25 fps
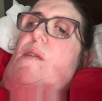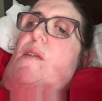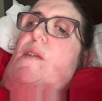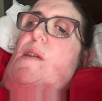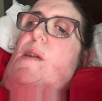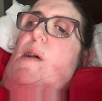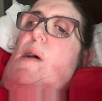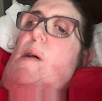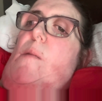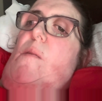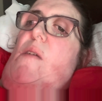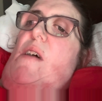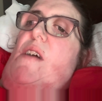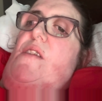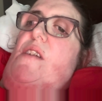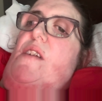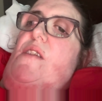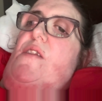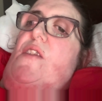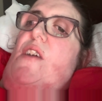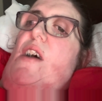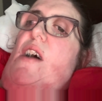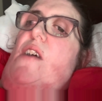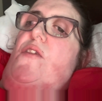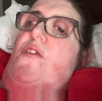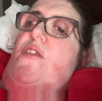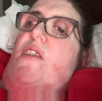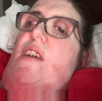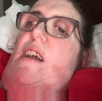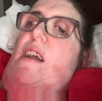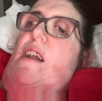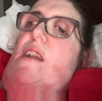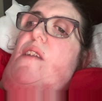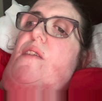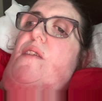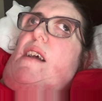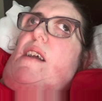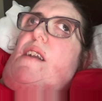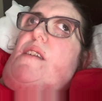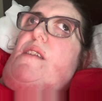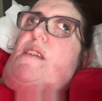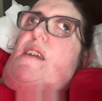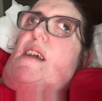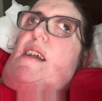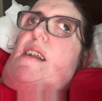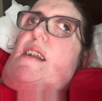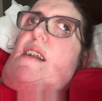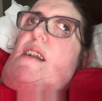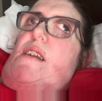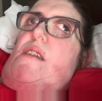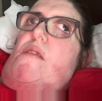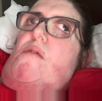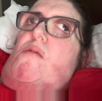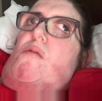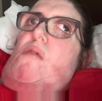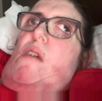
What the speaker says: So, the judges didn't